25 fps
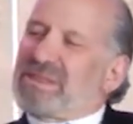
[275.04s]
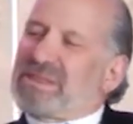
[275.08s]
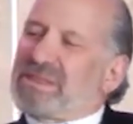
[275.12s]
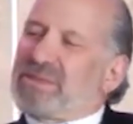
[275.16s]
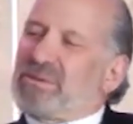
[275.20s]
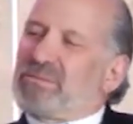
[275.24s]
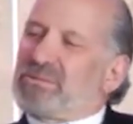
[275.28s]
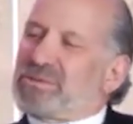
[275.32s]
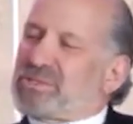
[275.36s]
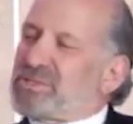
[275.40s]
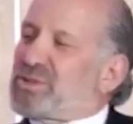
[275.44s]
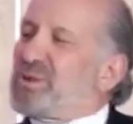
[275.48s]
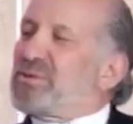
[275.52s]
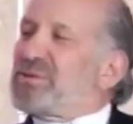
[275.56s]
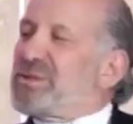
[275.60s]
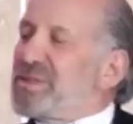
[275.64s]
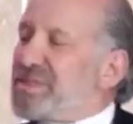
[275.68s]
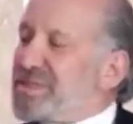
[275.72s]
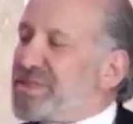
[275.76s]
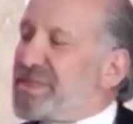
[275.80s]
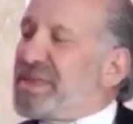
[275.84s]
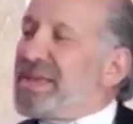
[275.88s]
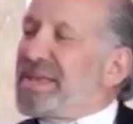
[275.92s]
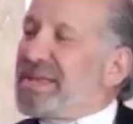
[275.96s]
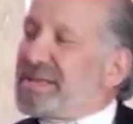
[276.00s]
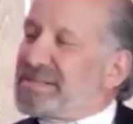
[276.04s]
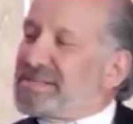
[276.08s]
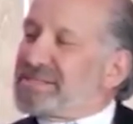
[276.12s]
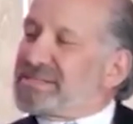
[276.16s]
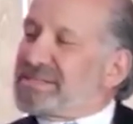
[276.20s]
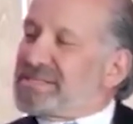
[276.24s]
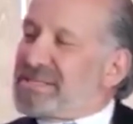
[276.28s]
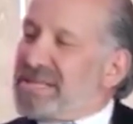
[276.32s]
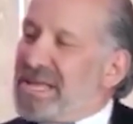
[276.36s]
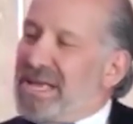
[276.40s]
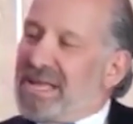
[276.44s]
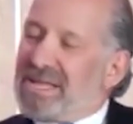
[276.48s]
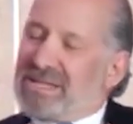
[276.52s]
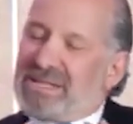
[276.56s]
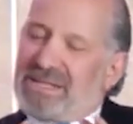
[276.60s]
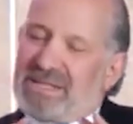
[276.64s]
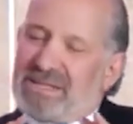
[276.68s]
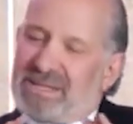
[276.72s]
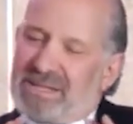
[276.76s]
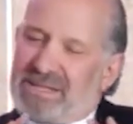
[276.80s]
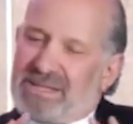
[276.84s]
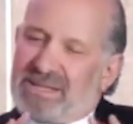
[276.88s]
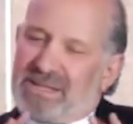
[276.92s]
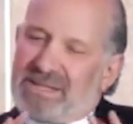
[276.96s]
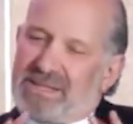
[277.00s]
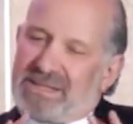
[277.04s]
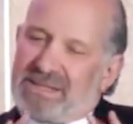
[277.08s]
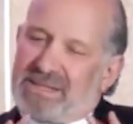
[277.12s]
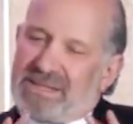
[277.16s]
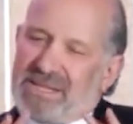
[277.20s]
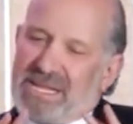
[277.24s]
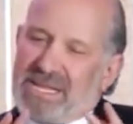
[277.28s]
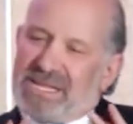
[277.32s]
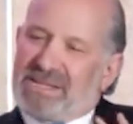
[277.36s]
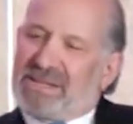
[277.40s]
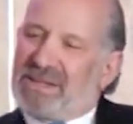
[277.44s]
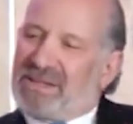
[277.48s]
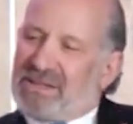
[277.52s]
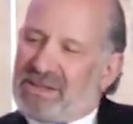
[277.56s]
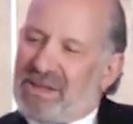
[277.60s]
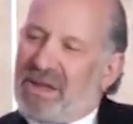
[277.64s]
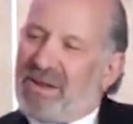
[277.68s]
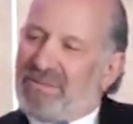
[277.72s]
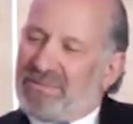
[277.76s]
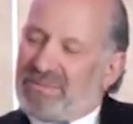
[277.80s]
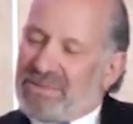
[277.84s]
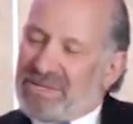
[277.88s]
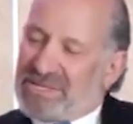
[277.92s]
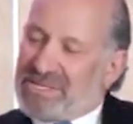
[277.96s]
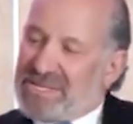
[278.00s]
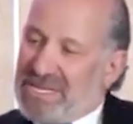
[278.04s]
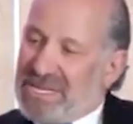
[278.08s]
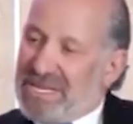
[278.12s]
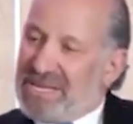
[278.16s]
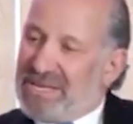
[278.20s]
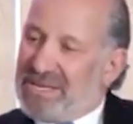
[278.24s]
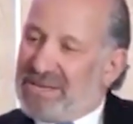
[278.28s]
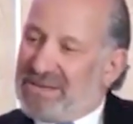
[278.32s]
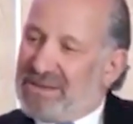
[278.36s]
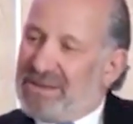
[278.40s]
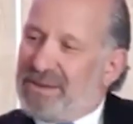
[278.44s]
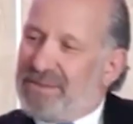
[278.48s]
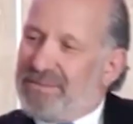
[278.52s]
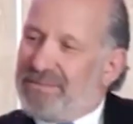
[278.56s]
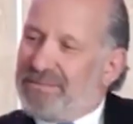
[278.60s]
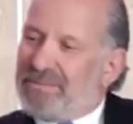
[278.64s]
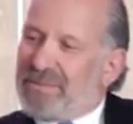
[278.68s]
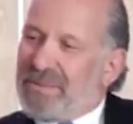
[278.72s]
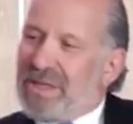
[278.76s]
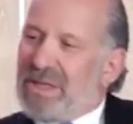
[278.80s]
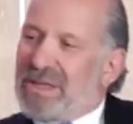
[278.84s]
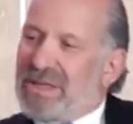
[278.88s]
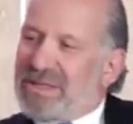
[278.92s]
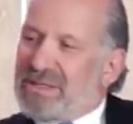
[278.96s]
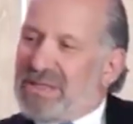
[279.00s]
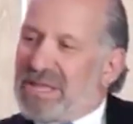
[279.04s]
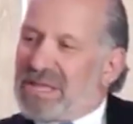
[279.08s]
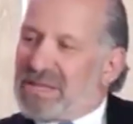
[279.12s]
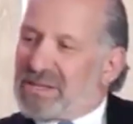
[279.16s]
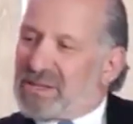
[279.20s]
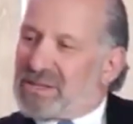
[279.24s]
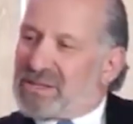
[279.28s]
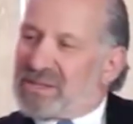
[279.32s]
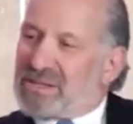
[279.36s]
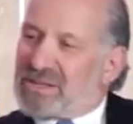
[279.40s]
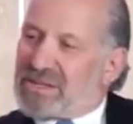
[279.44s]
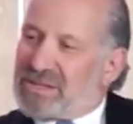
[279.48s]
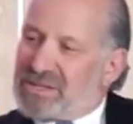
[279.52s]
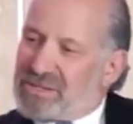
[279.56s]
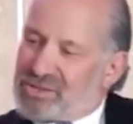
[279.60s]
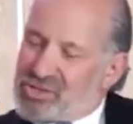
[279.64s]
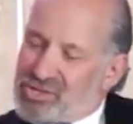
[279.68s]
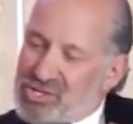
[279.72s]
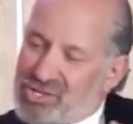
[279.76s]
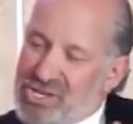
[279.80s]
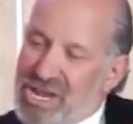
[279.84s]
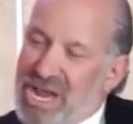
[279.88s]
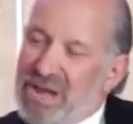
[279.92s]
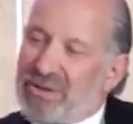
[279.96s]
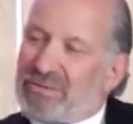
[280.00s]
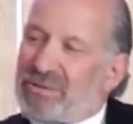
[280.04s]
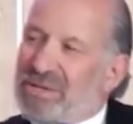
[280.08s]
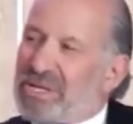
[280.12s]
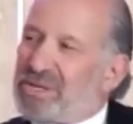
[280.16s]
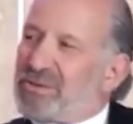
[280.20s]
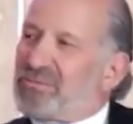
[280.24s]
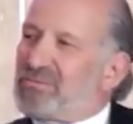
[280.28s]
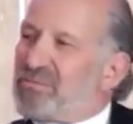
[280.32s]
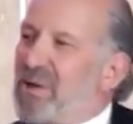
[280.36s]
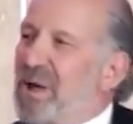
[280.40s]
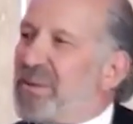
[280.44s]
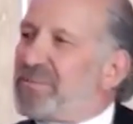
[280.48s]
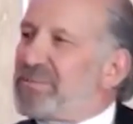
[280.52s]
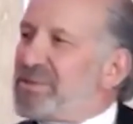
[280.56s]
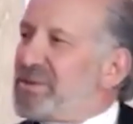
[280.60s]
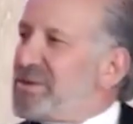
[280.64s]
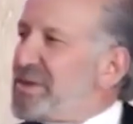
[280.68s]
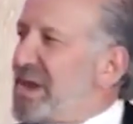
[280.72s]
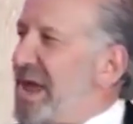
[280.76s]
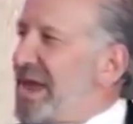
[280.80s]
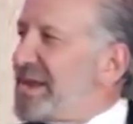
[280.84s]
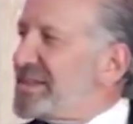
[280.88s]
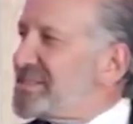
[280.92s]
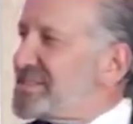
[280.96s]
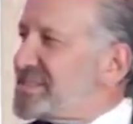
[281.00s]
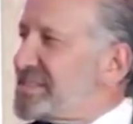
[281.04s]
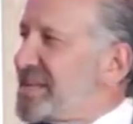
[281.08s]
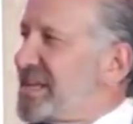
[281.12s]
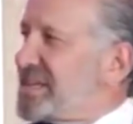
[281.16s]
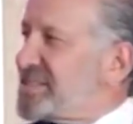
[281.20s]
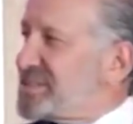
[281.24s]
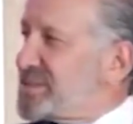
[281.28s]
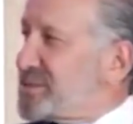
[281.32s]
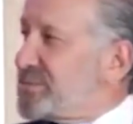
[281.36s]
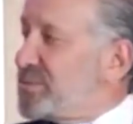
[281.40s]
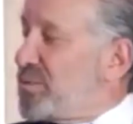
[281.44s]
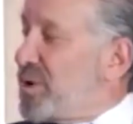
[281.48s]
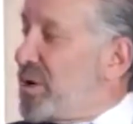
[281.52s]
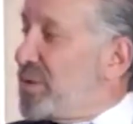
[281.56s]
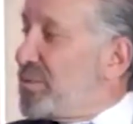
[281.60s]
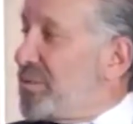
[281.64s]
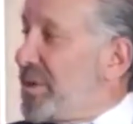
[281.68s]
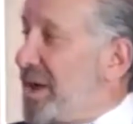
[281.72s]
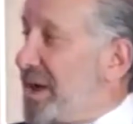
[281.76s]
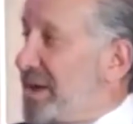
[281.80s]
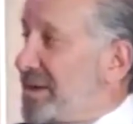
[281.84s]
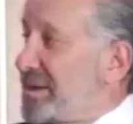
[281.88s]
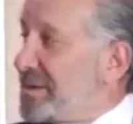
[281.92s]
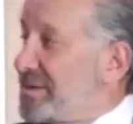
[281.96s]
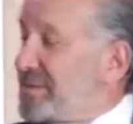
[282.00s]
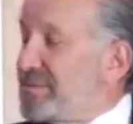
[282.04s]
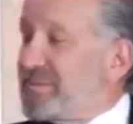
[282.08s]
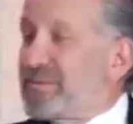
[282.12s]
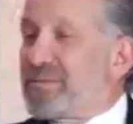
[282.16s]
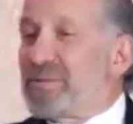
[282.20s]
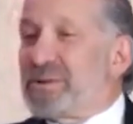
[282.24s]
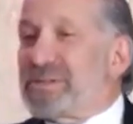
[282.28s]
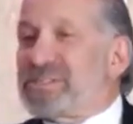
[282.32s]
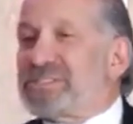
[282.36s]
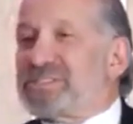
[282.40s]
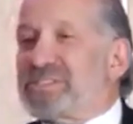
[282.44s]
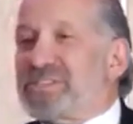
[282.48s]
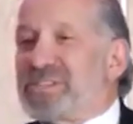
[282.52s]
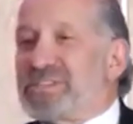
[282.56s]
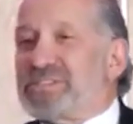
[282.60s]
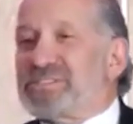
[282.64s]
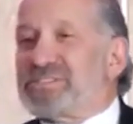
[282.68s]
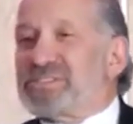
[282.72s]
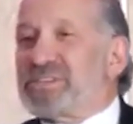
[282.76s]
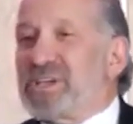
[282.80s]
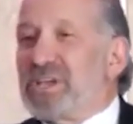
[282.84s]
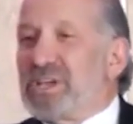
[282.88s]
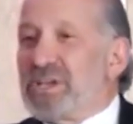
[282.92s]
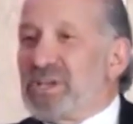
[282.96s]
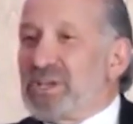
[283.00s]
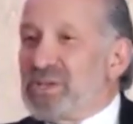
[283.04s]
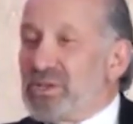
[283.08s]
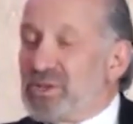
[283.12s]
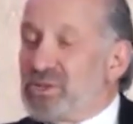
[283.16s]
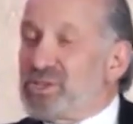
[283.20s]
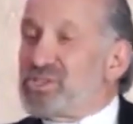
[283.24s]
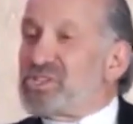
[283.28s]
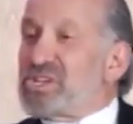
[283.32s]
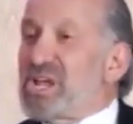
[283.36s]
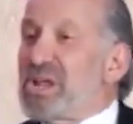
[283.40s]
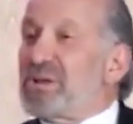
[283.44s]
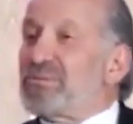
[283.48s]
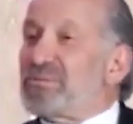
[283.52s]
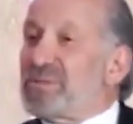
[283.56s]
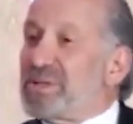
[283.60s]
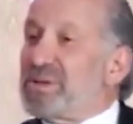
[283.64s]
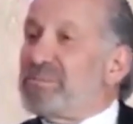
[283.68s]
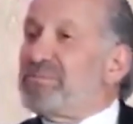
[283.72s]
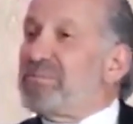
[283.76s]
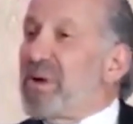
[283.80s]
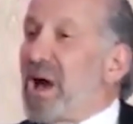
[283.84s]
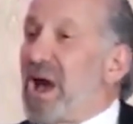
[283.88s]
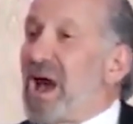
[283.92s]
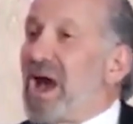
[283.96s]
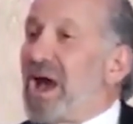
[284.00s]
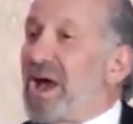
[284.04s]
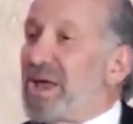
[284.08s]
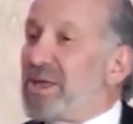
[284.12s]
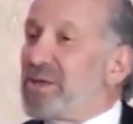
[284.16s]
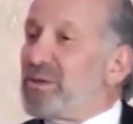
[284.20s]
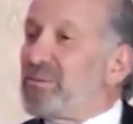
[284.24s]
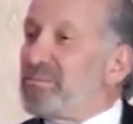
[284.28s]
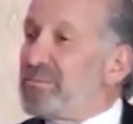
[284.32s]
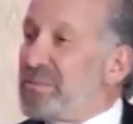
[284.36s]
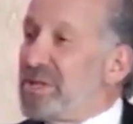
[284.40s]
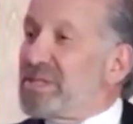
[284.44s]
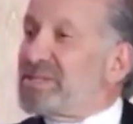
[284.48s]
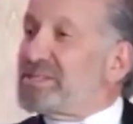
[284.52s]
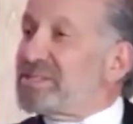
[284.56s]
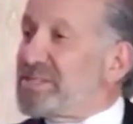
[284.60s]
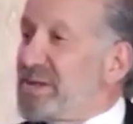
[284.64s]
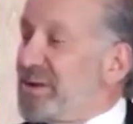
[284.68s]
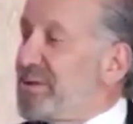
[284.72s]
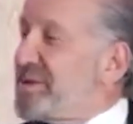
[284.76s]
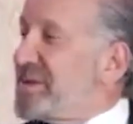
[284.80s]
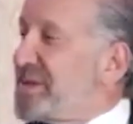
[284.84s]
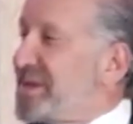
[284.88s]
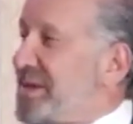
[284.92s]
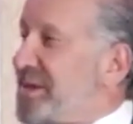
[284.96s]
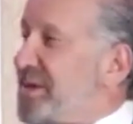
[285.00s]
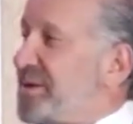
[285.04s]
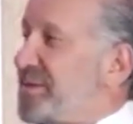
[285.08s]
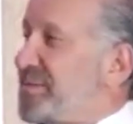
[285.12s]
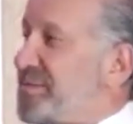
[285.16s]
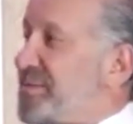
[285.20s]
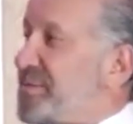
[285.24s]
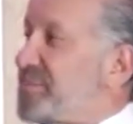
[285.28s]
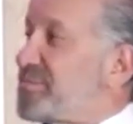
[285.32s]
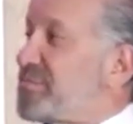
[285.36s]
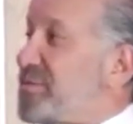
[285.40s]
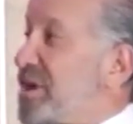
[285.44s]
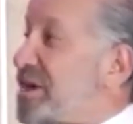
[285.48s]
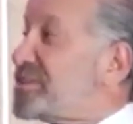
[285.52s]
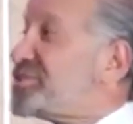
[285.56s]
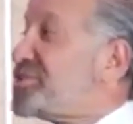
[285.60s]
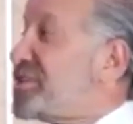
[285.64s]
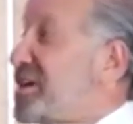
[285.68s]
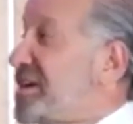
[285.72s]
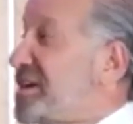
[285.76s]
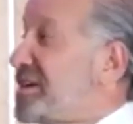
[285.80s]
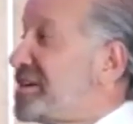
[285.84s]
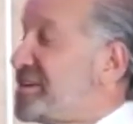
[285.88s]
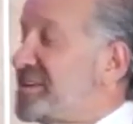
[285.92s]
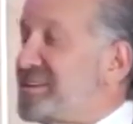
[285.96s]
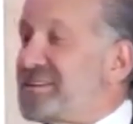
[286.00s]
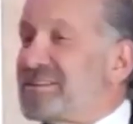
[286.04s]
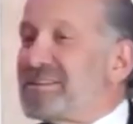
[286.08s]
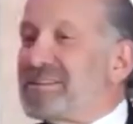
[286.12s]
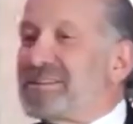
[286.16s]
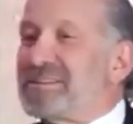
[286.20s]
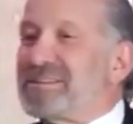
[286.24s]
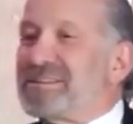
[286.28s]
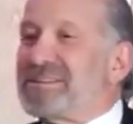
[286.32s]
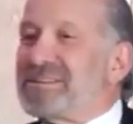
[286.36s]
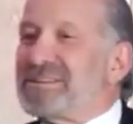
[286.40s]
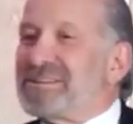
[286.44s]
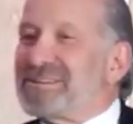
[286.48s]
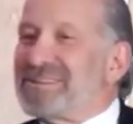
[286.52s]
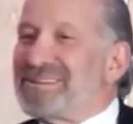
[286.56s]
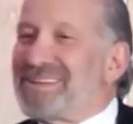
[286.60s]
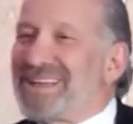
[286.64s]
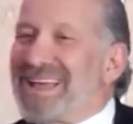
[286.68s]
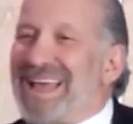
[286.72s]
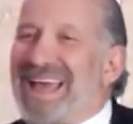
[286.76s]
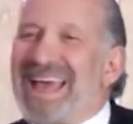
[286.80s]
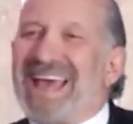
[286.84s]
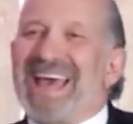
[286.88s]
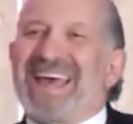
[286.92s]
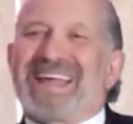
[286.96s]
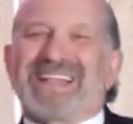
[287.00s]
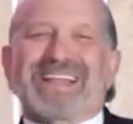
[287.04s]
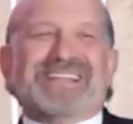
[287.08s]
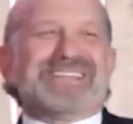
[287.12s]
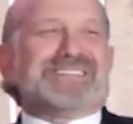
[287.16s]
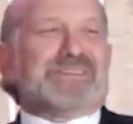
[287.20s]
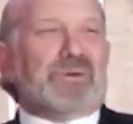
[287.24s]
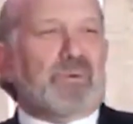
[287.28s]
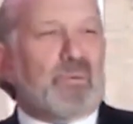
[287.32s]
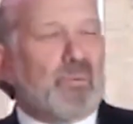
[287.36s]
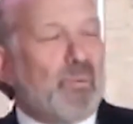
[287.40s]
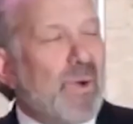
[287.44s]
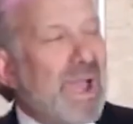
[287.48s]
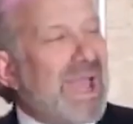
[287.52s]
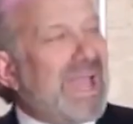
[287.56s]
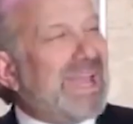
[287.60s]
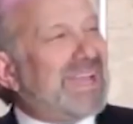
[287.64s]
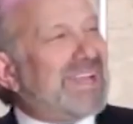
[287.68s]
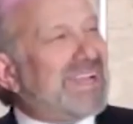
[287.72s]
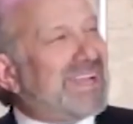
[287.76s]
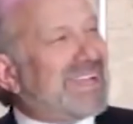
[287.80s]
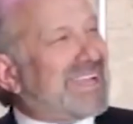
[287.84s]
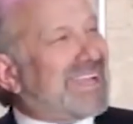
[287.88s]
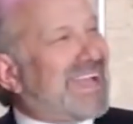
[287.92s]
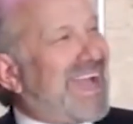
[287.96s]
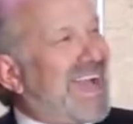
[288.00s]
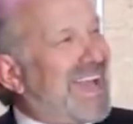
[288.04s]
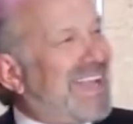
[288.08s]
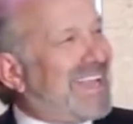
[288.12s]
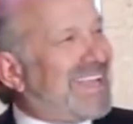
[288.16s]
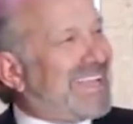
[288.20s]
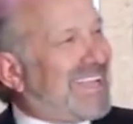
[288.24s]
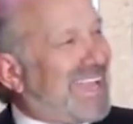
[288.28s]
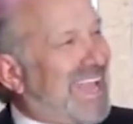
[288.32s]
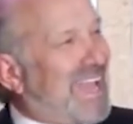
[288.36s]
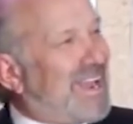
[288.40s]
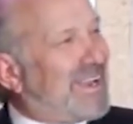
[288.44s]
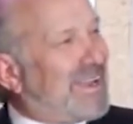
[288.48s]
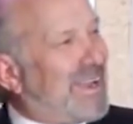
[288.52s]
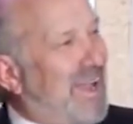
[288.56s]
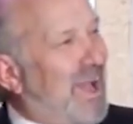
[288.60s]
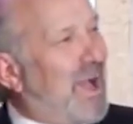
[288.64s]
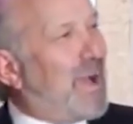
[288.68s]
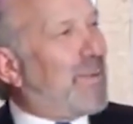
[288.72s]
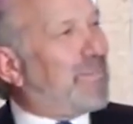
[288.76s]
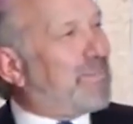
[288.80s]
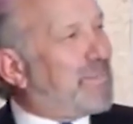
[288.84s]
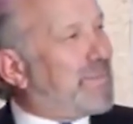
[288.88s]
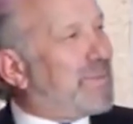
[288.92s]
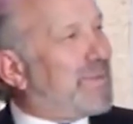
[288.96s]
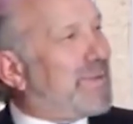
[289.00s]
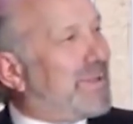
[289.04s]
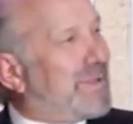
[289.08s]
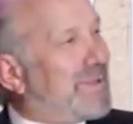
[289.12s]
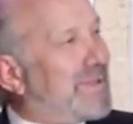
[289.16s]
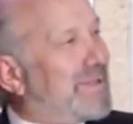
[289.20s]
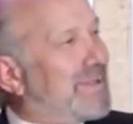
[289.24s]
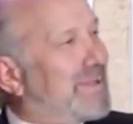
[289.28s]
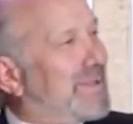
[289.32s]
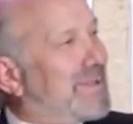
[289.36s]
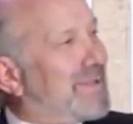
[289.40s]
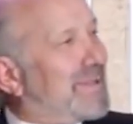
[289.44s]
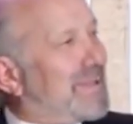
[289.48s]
there were certain things that the Indian government did that generally rubbed the United States the wrong way. For instance, you generally buy your military gear from Russia. That's a way to kind of get up,